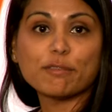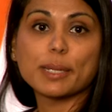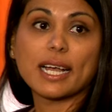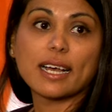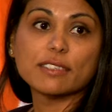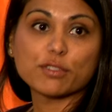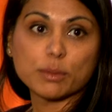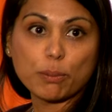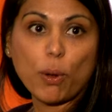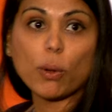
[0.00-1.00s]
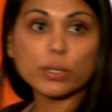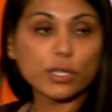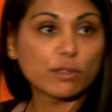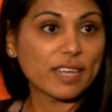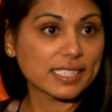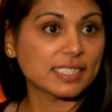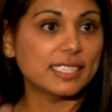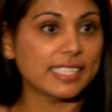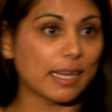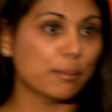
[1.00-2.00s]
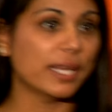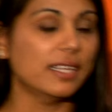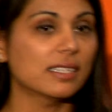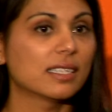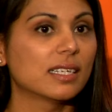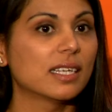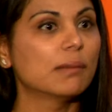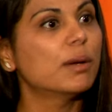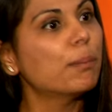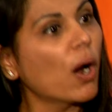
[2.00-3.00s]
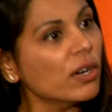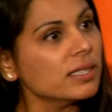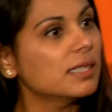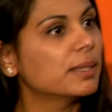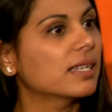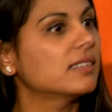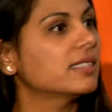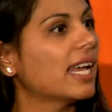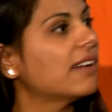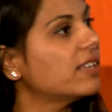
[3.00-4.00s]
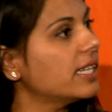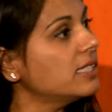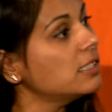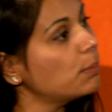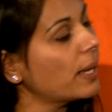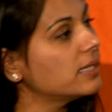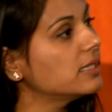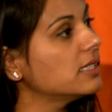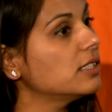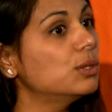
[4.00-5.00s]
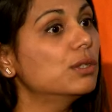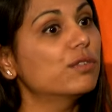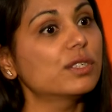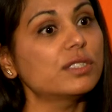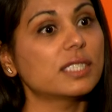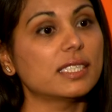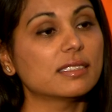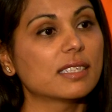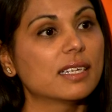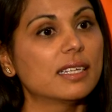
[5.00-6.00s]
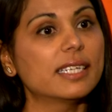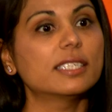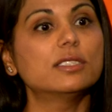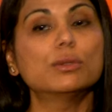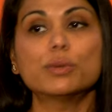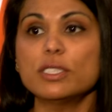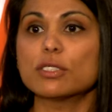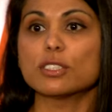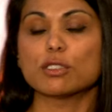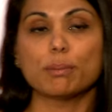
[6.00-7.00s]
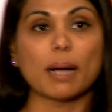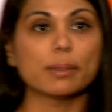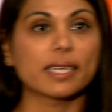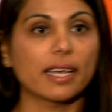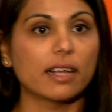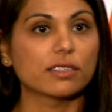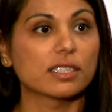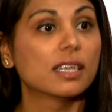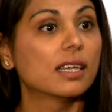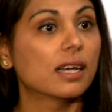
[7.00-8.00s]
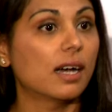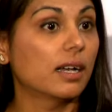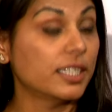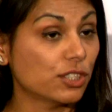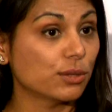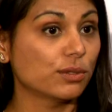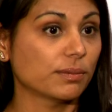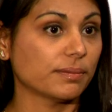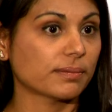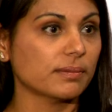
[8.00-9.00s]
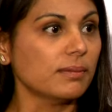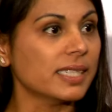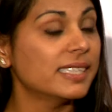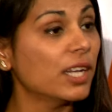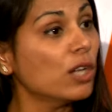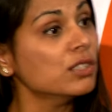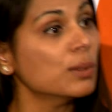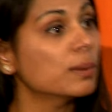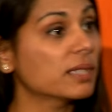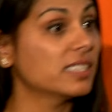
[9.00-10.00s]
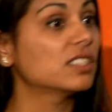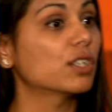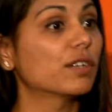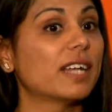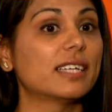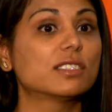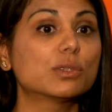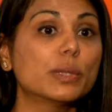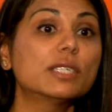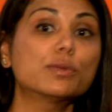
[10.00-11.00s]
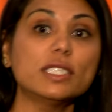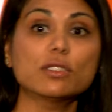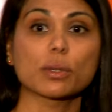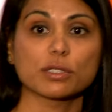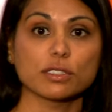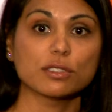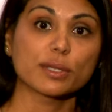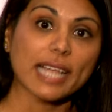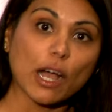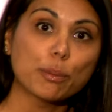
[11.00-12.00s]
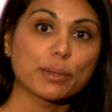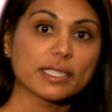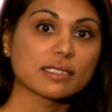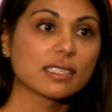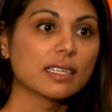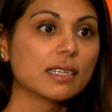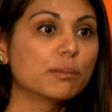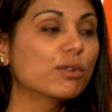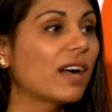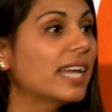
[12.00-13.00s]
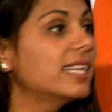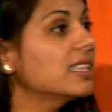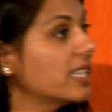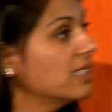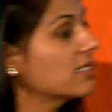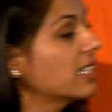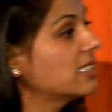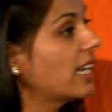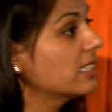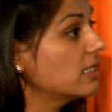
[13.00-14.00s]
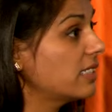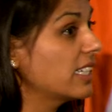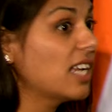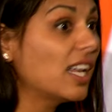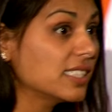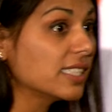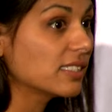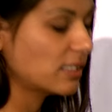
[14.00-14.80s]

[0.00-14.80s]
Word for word: behind from the polio vaccine campaign, but partly because they have independent universities that can do research on public health uh, issues. They also can serve as swing resources during outbreaks providing things like di diagnostics.